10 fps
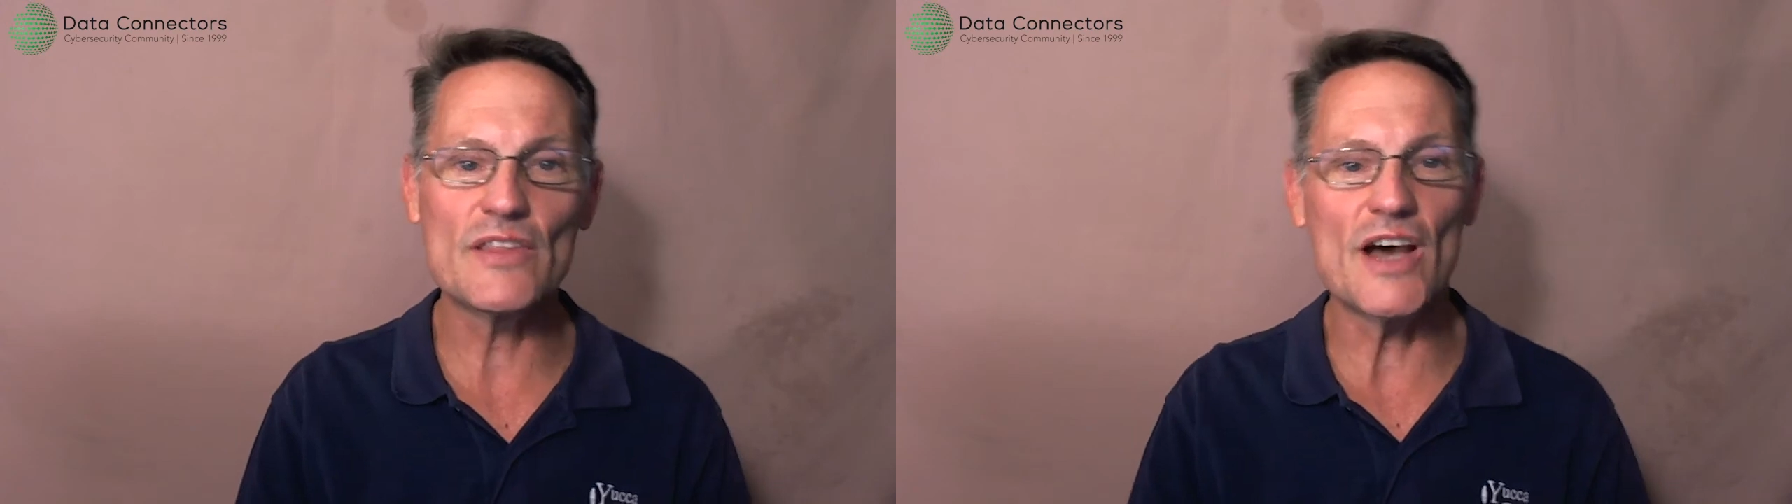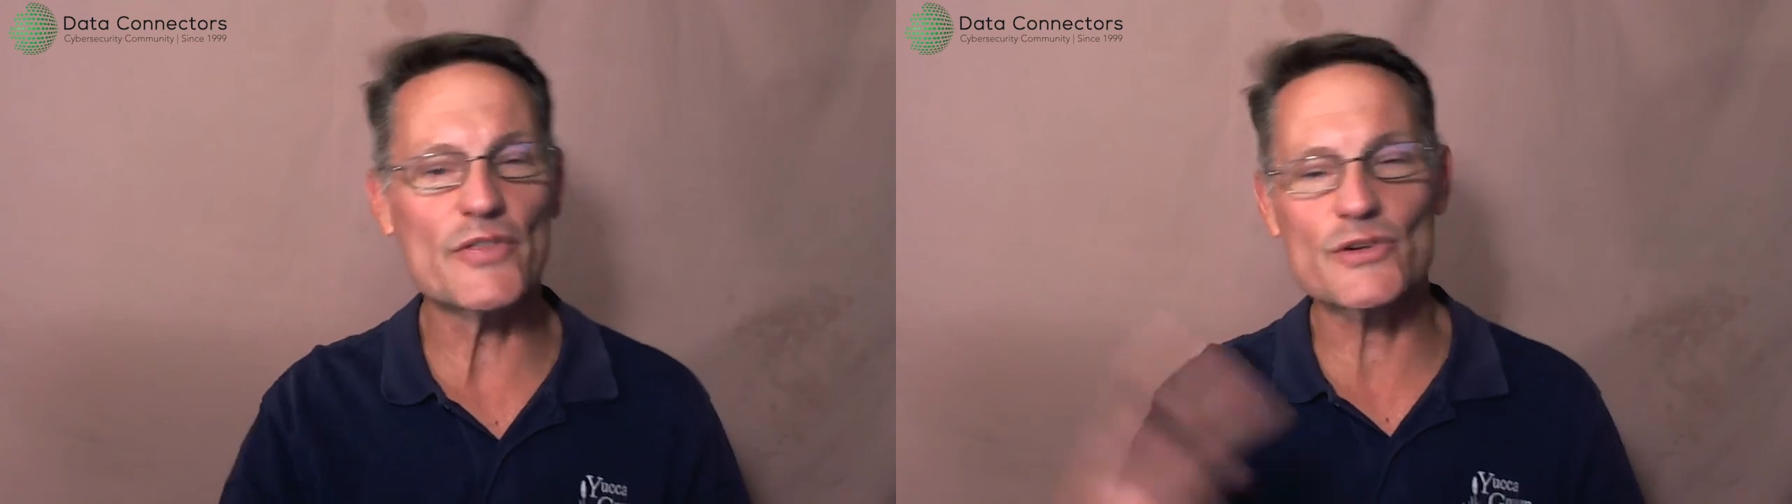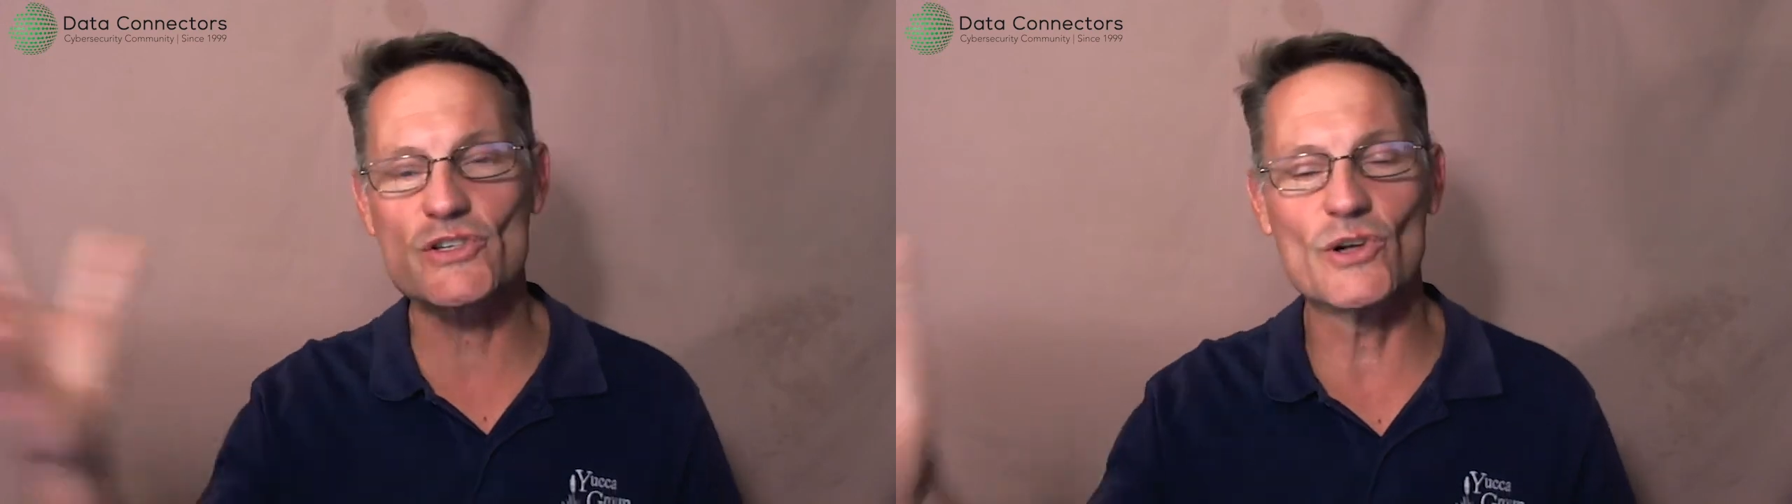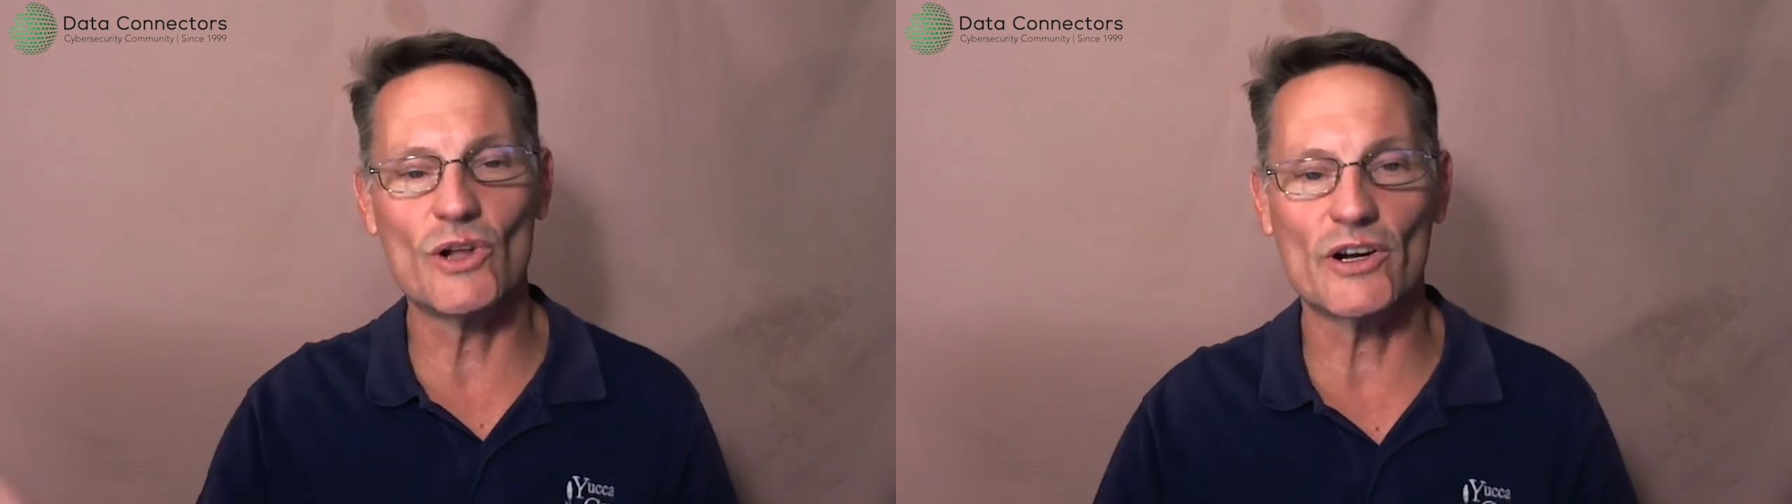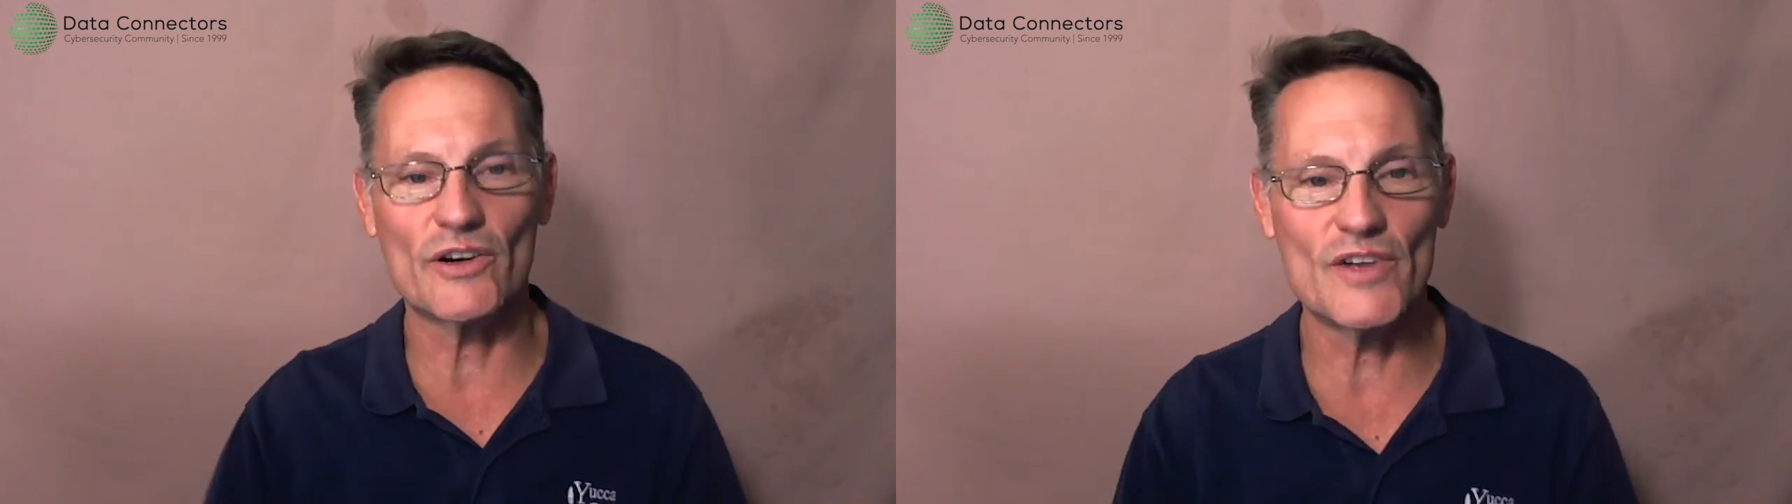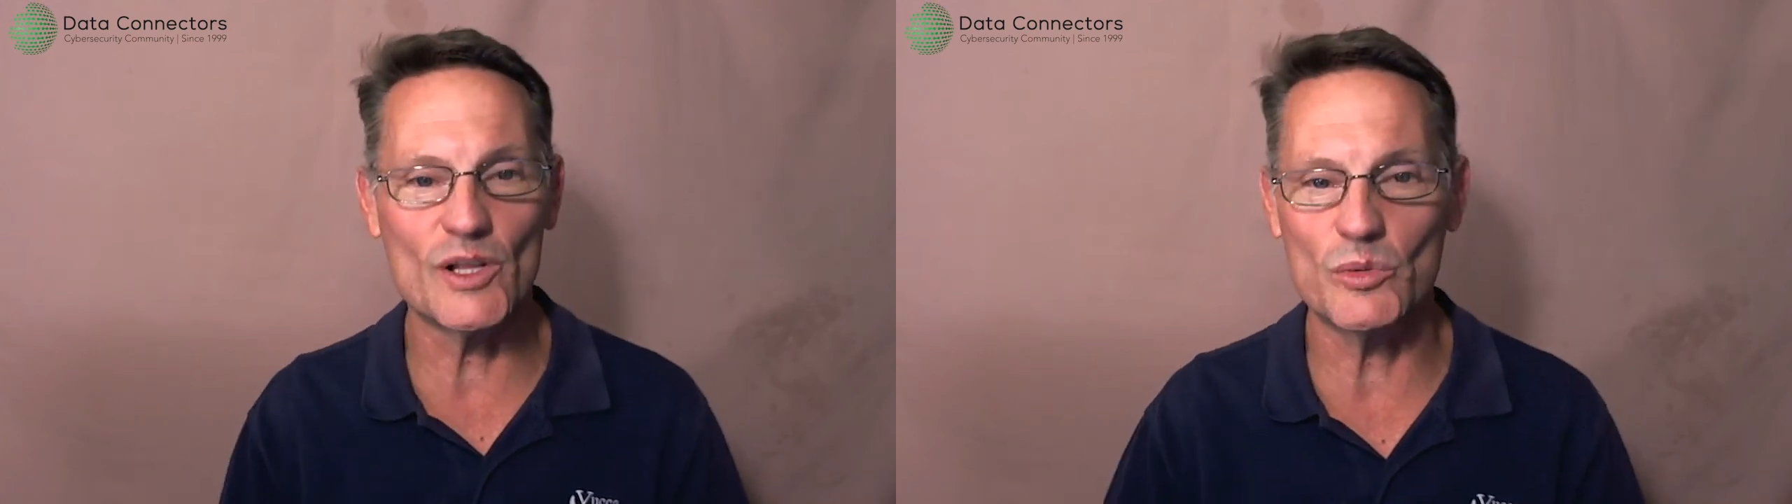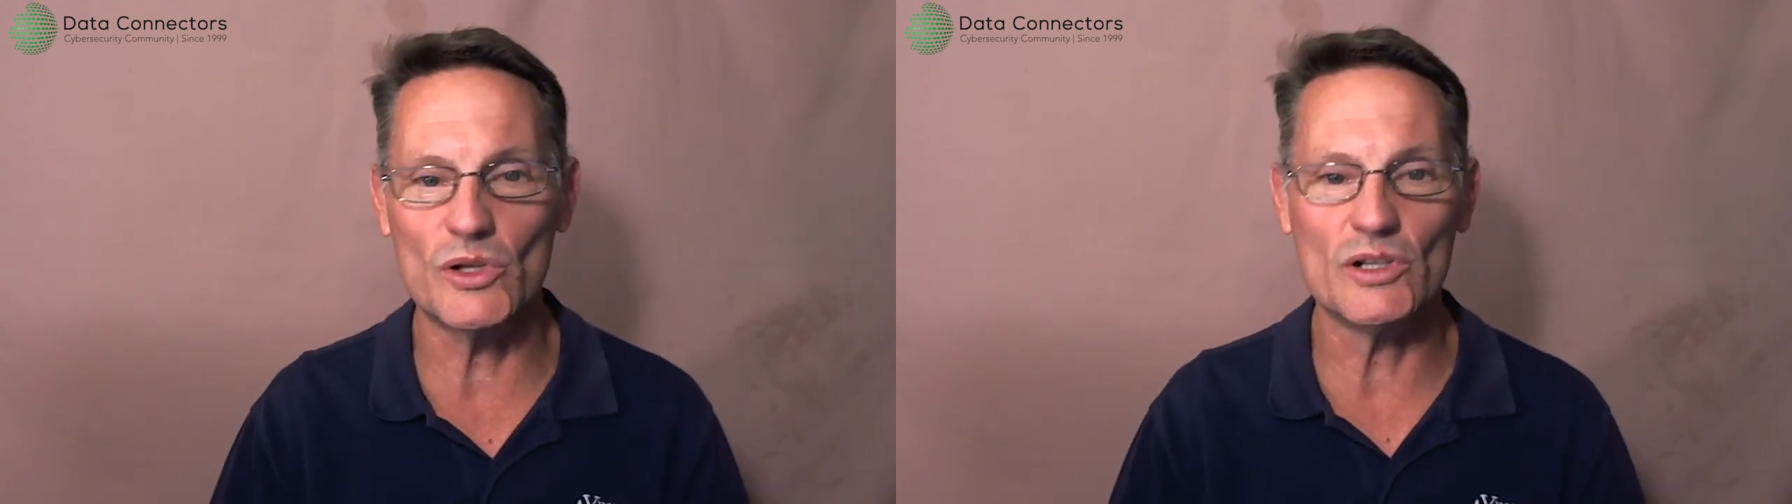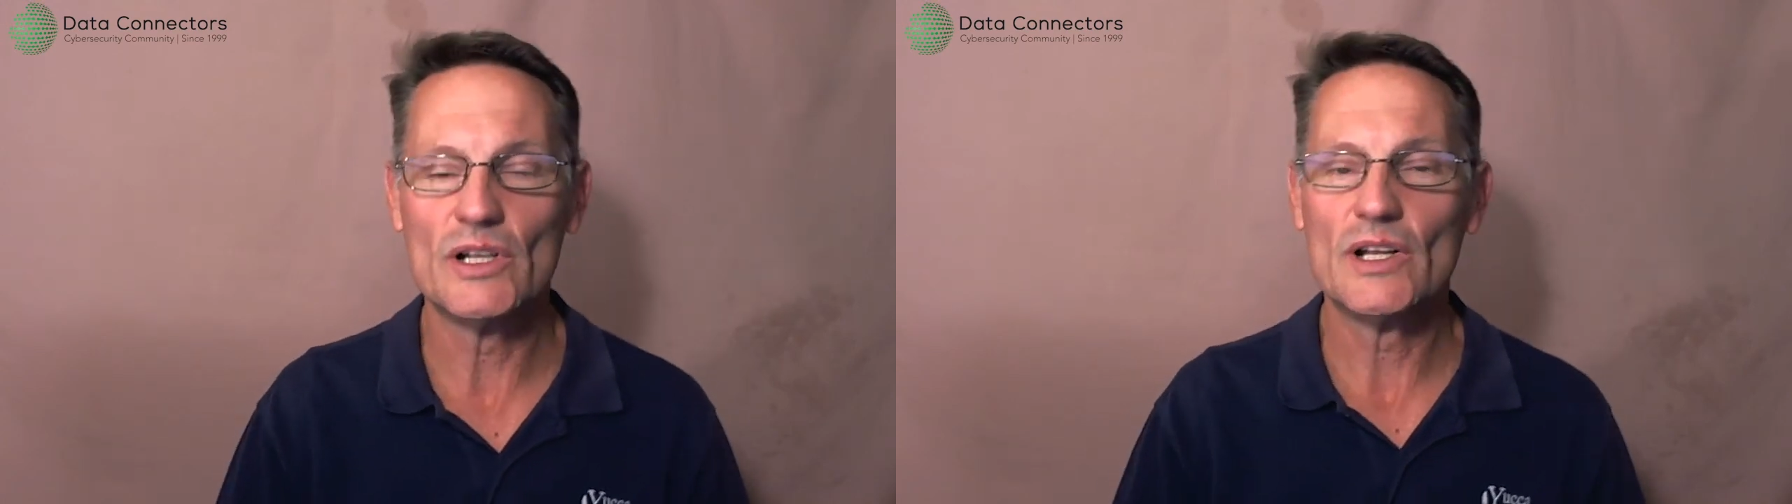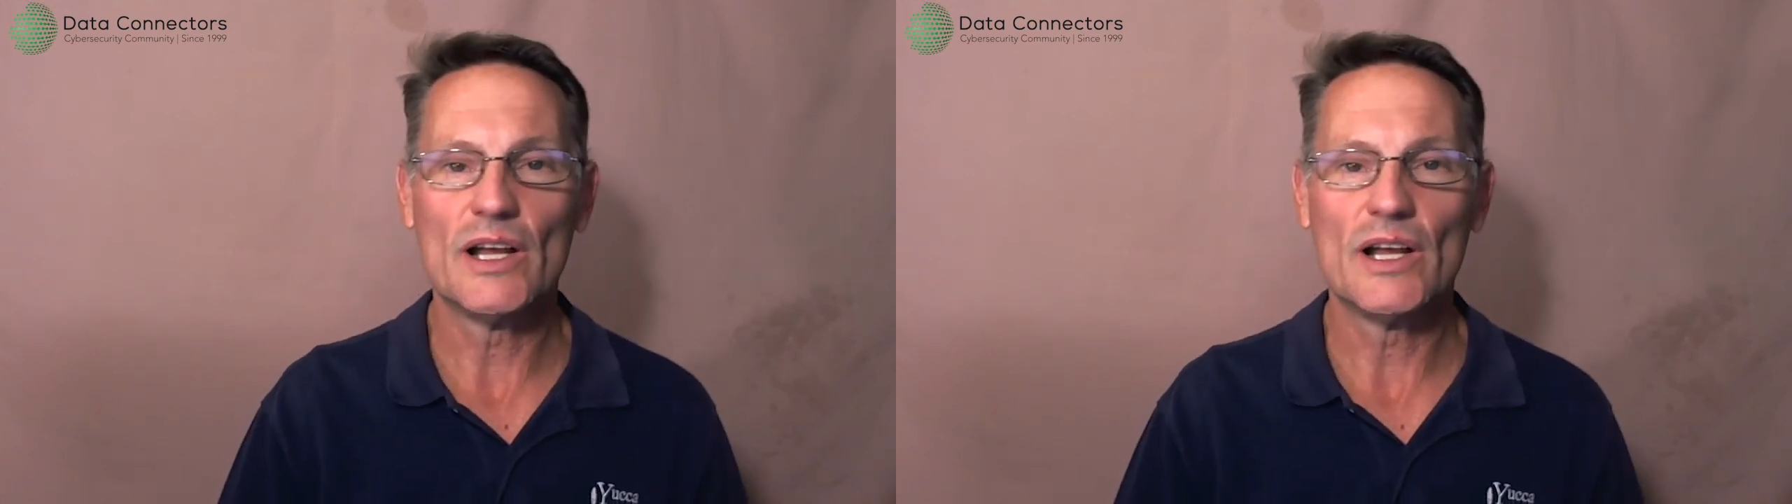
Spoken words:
author is no longer available,